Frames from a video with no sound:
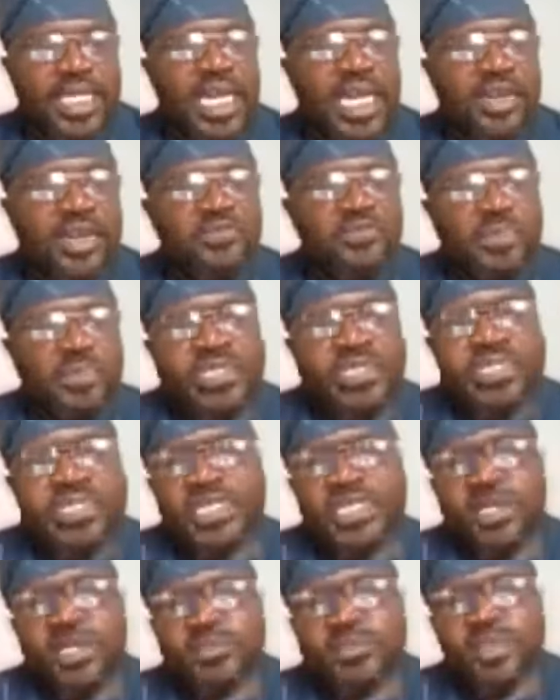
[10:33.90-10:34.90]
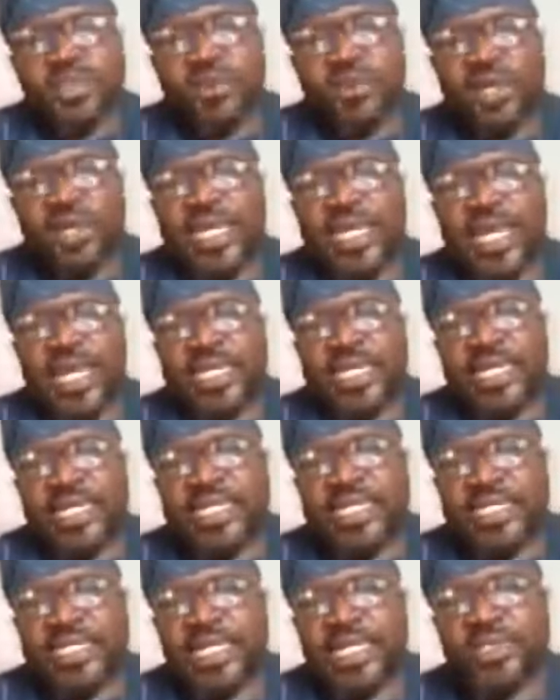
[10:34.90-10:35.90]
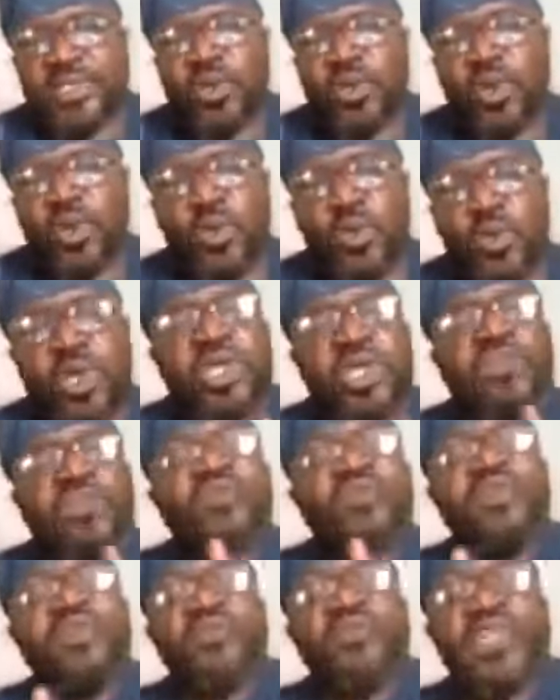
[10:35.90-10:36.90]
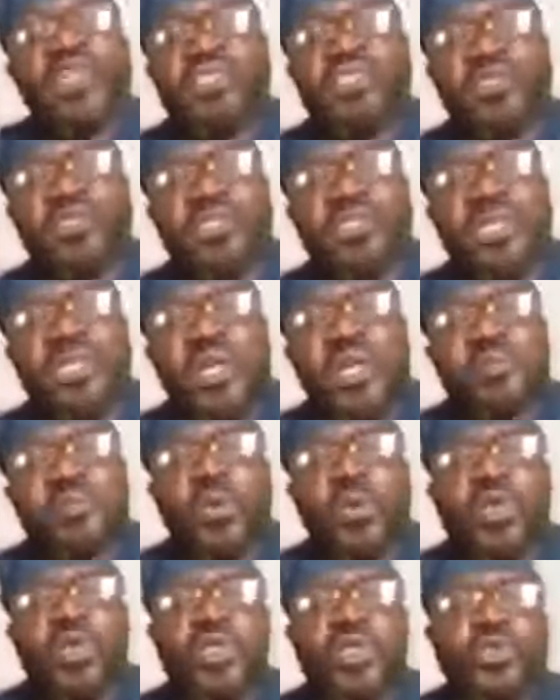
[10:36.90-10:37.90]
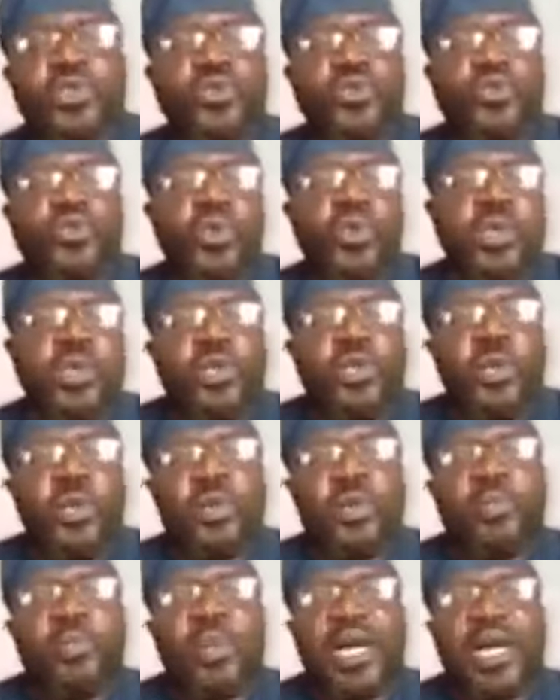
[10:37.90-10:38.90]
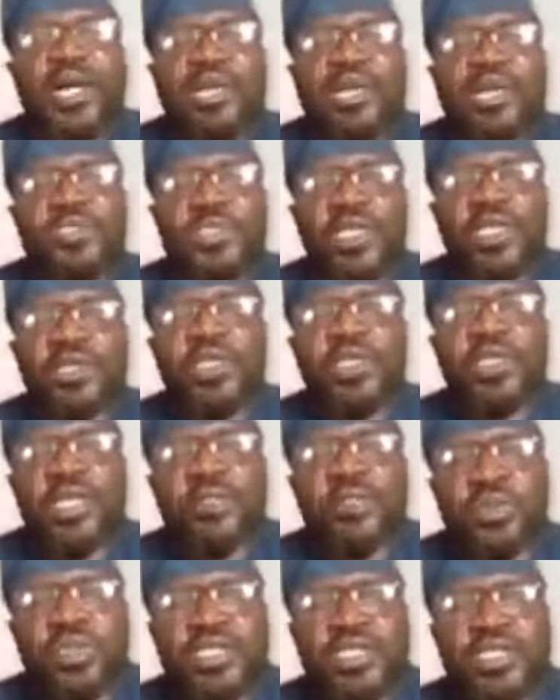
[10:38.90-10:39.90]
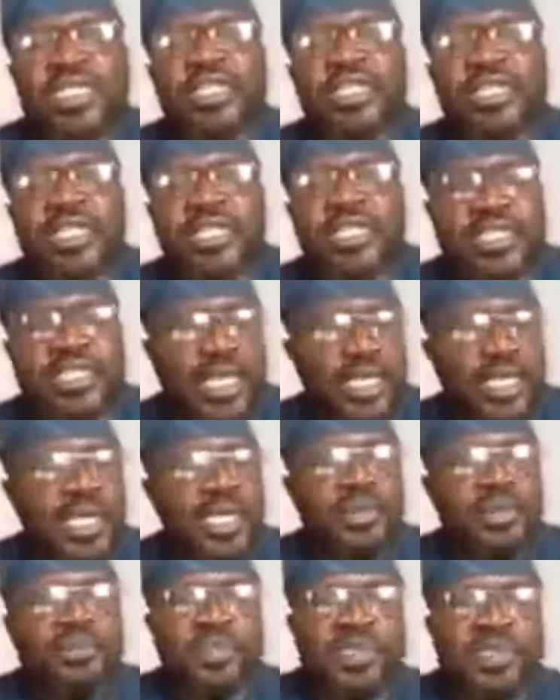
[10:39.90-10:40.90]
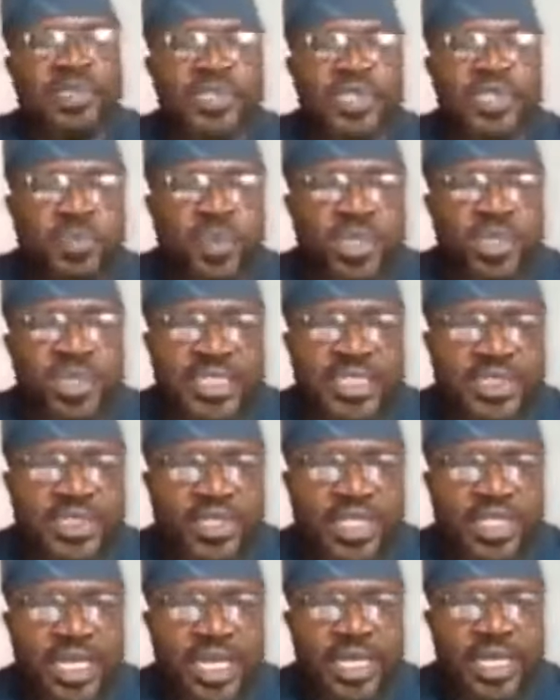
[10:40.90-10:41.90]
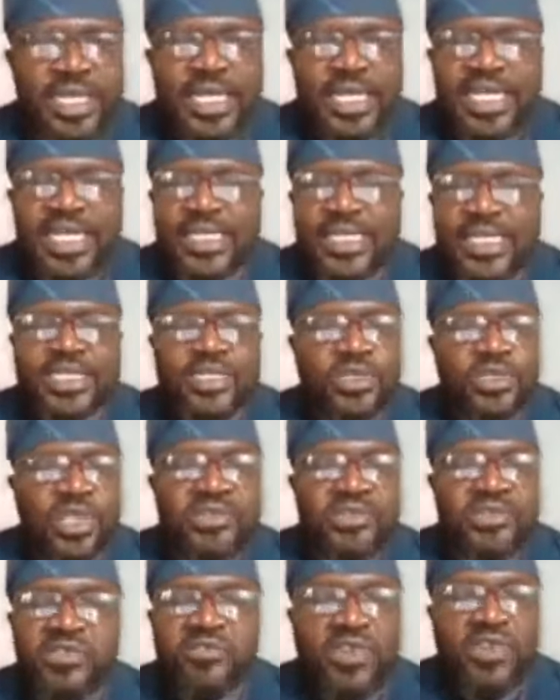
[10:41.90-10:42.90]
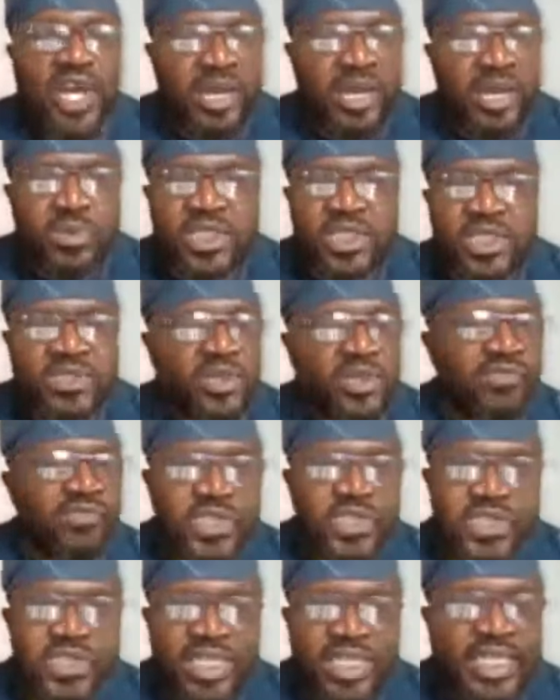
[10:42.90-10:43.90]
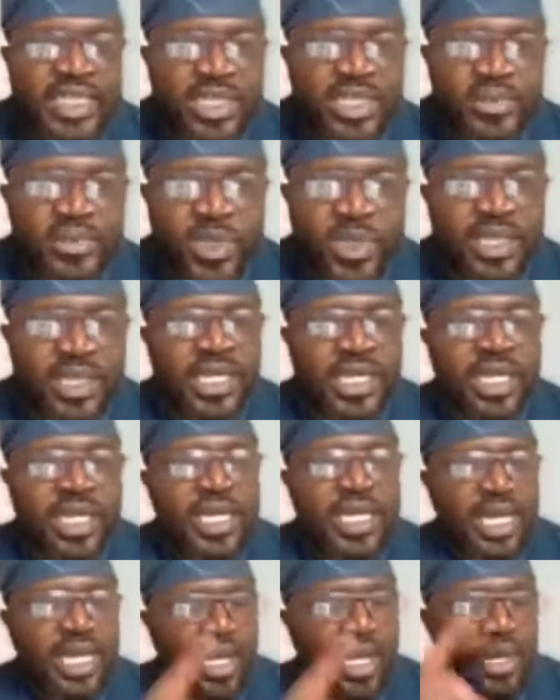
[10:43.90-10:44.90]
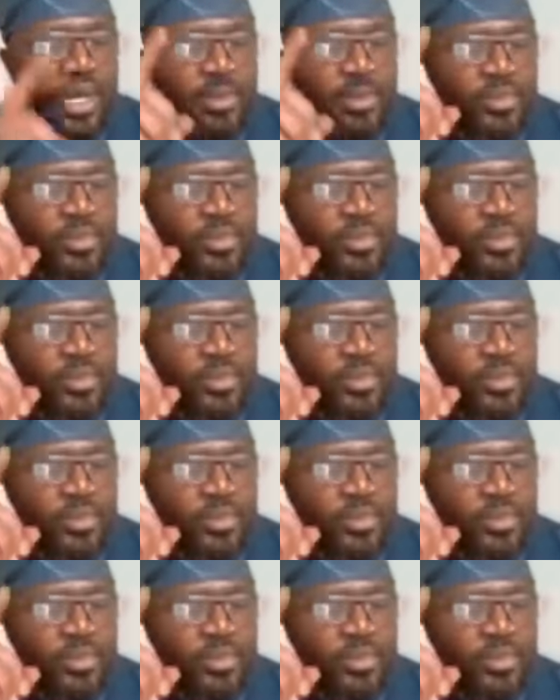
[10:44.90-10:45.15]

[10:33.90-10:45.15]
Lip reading: because every business comes around and then they tell you, oh, we're looking for investors. But when you do a little bit of background check, you get to understand things like business model is not there, it is not even viable, it's not functional in any way.